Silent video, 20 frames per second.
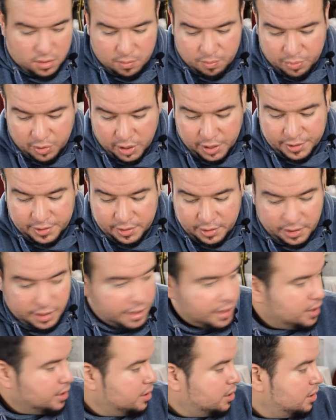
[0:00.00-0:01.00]
But
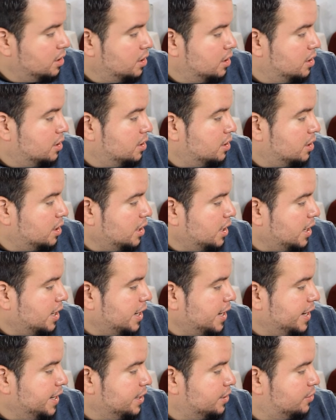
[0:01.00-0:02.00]
yeah,
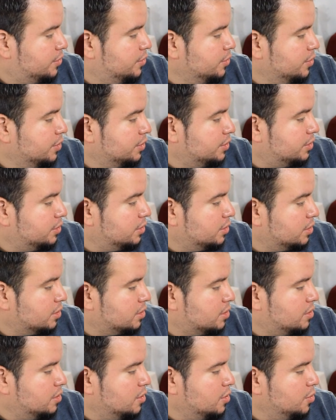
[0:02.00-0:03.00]
I could
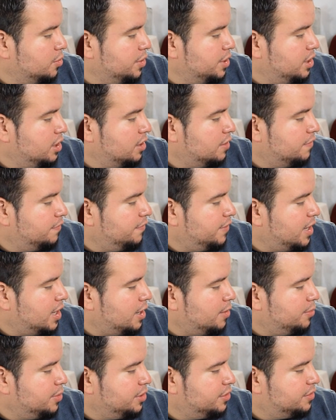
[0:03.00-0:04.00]
go here
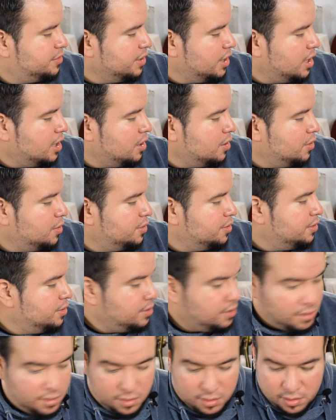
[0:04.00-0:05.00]
very down
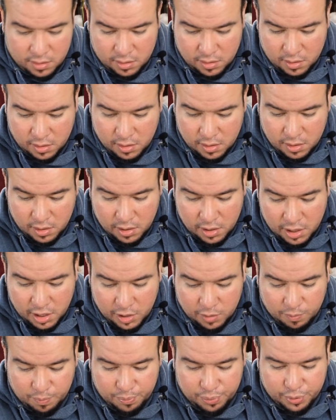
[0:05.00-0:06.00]

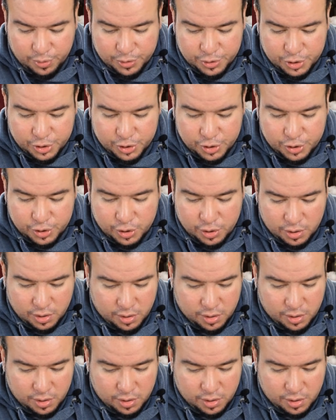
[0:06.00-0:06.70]
and push.